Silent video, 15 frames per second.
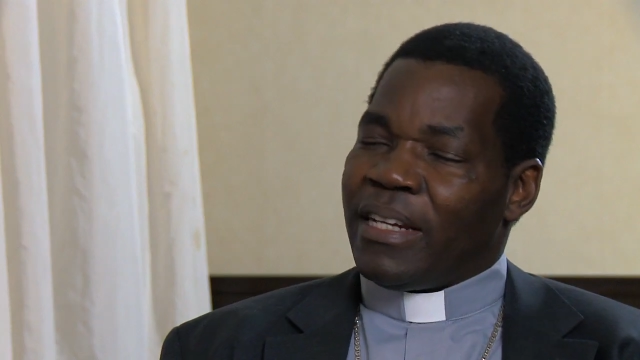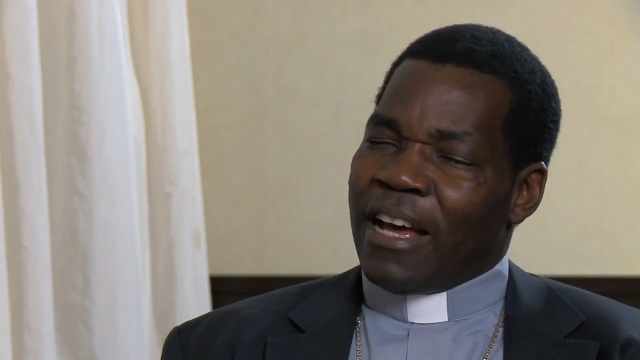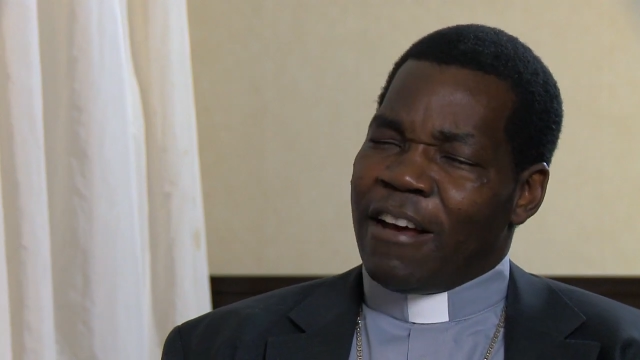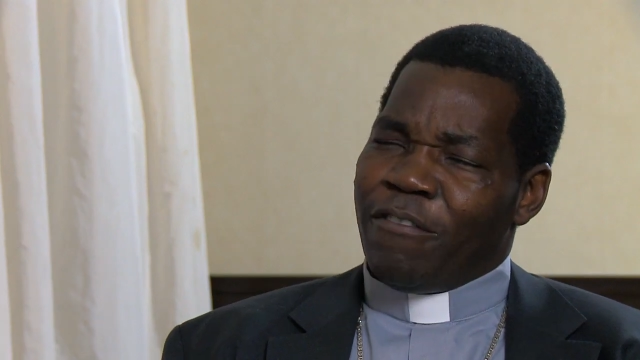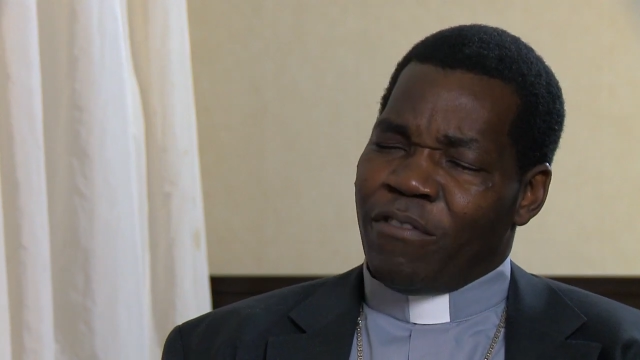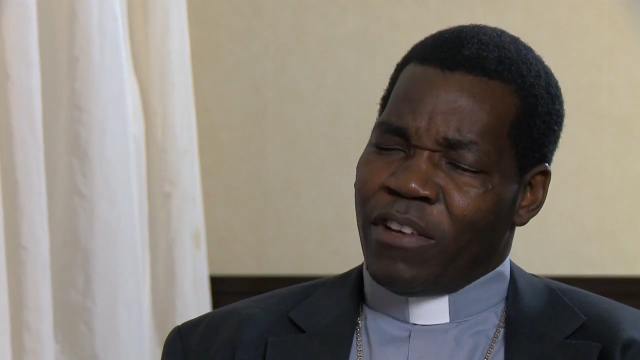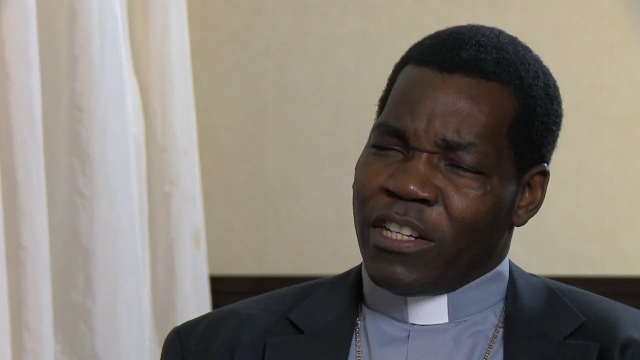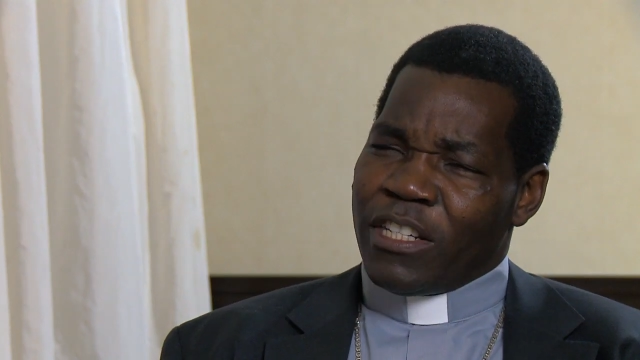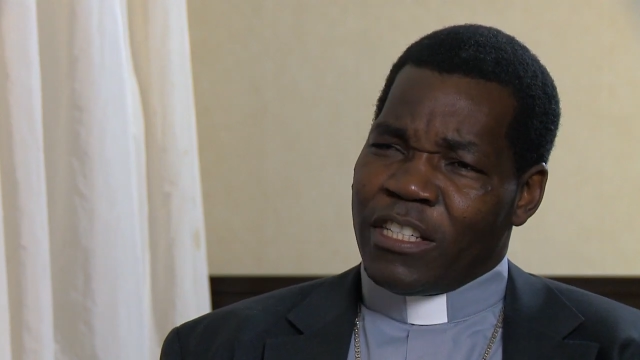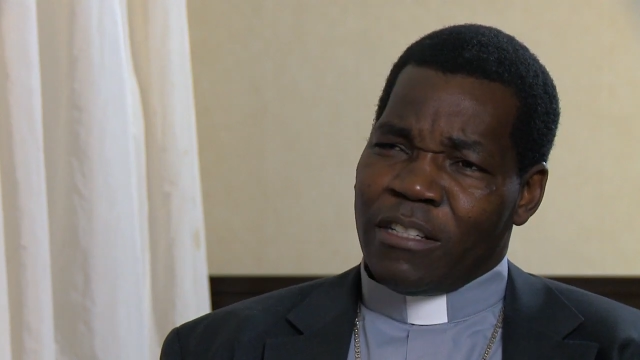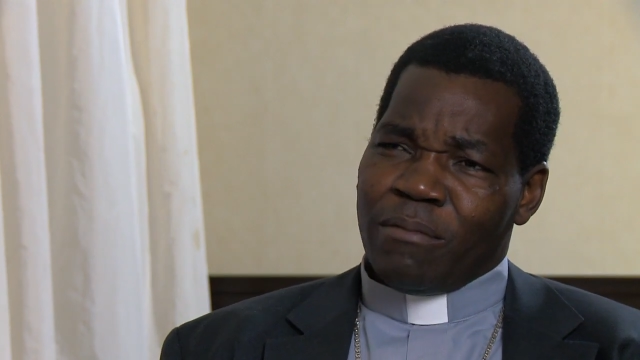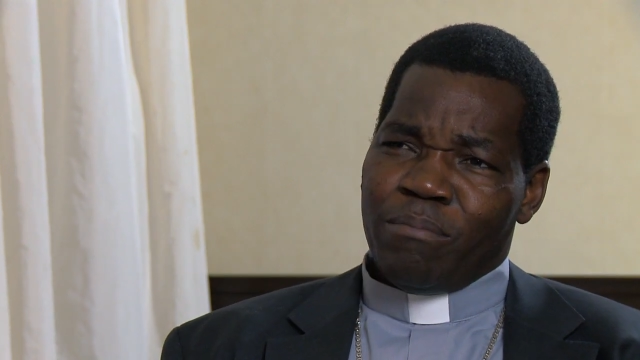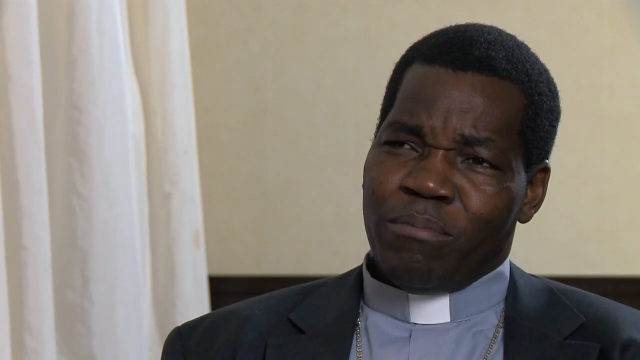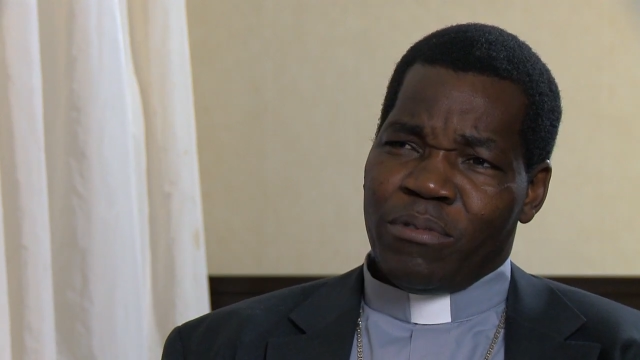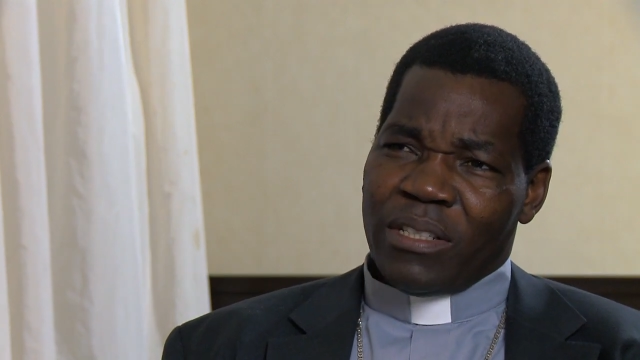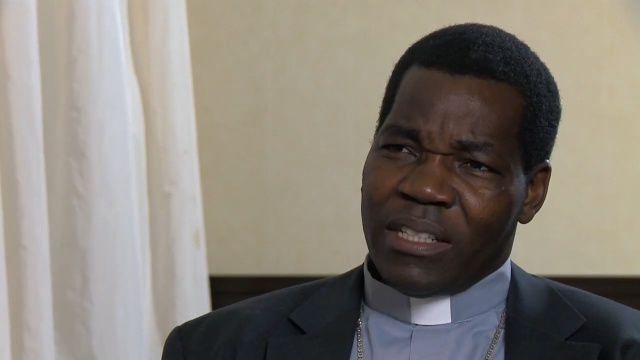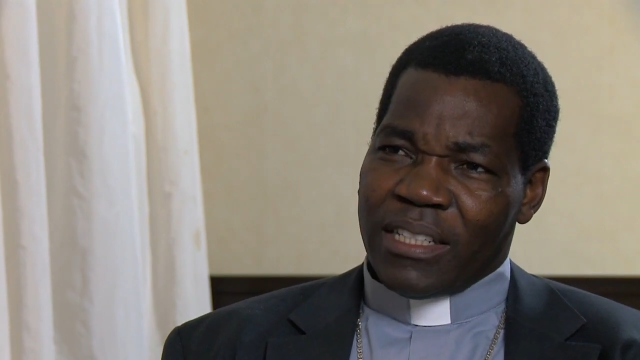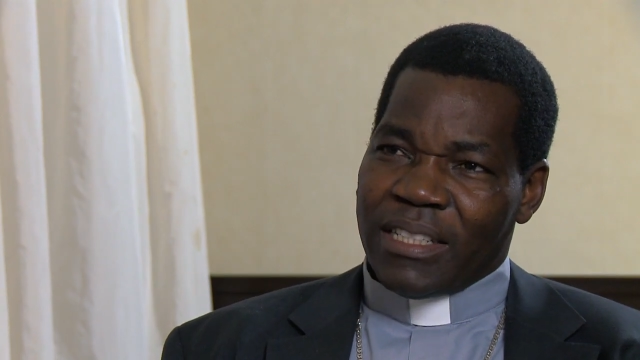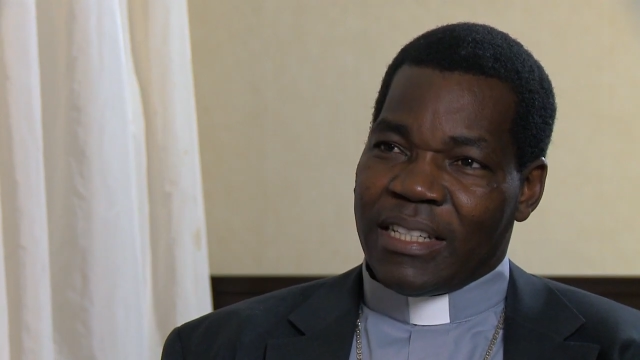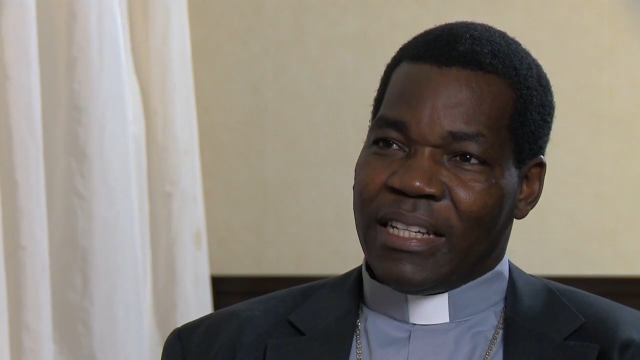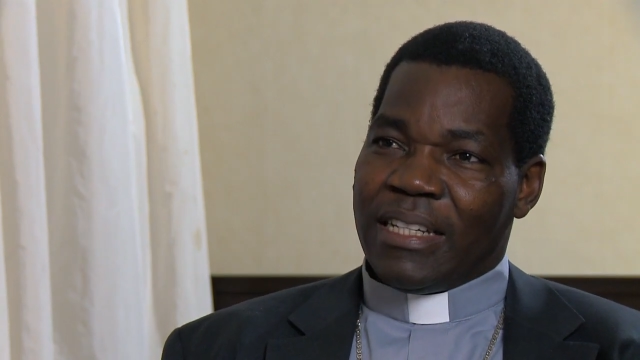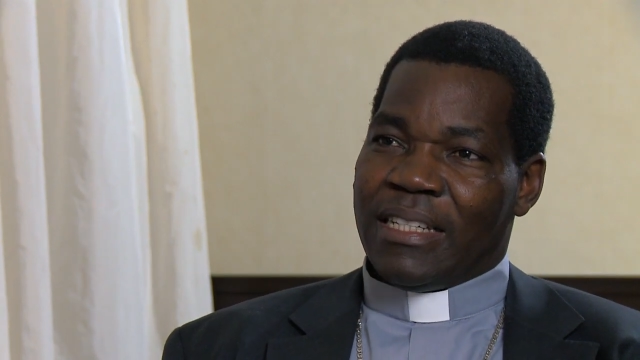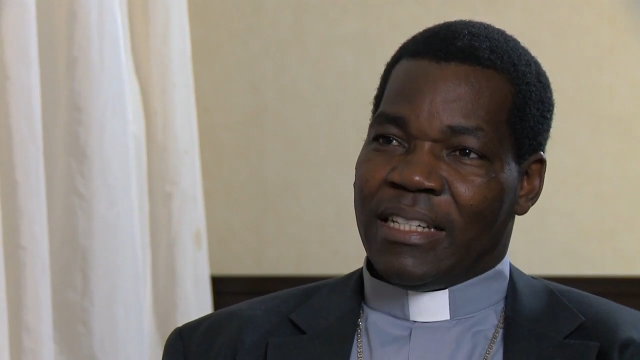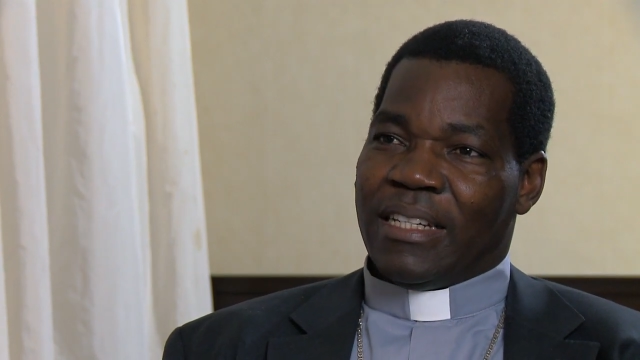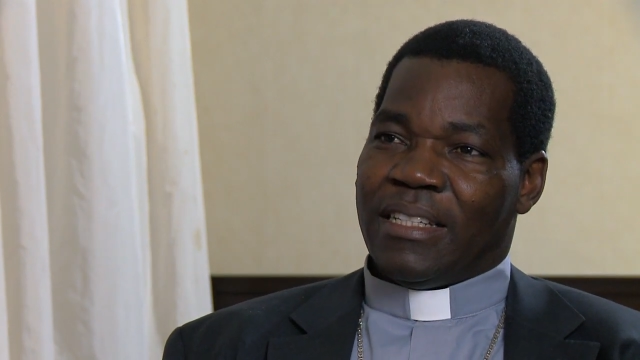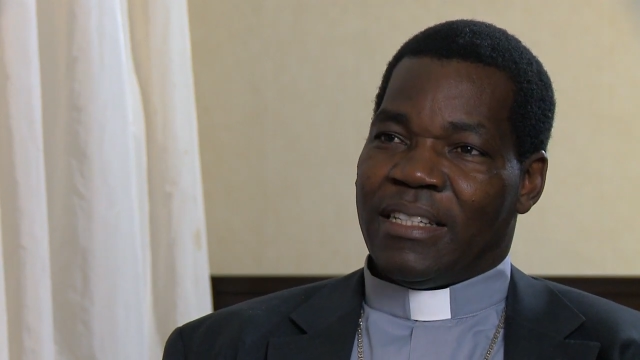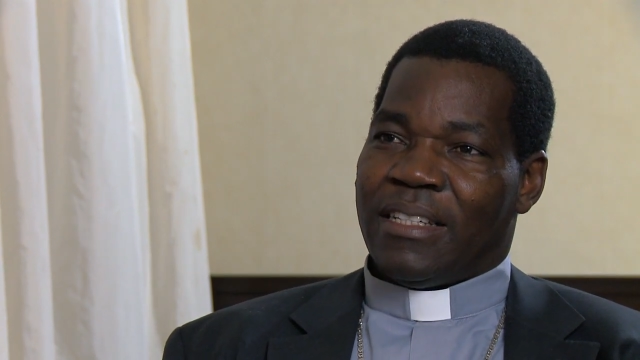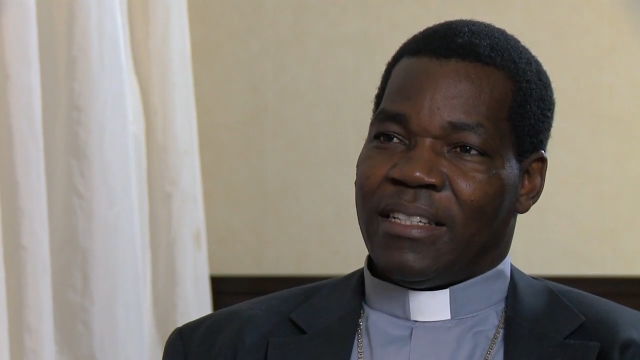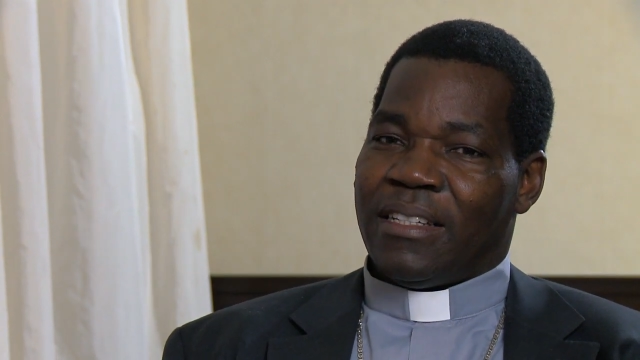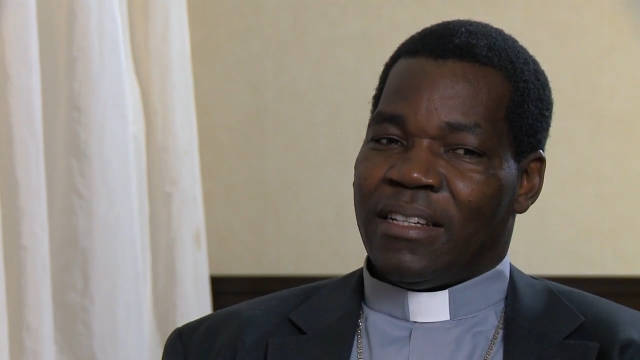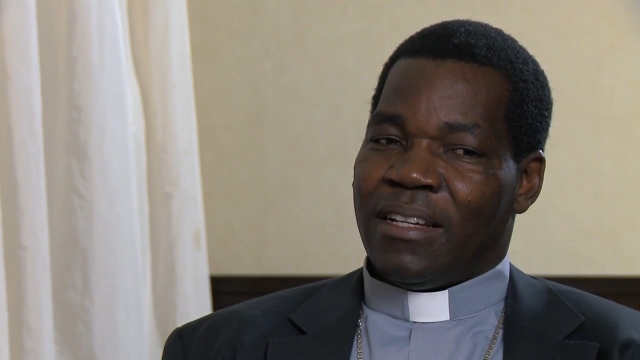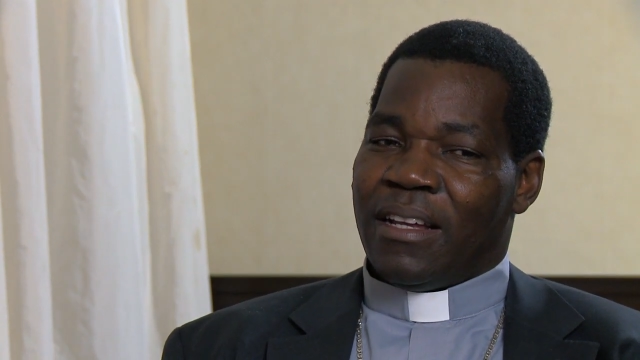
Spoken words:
die of very simple diseases.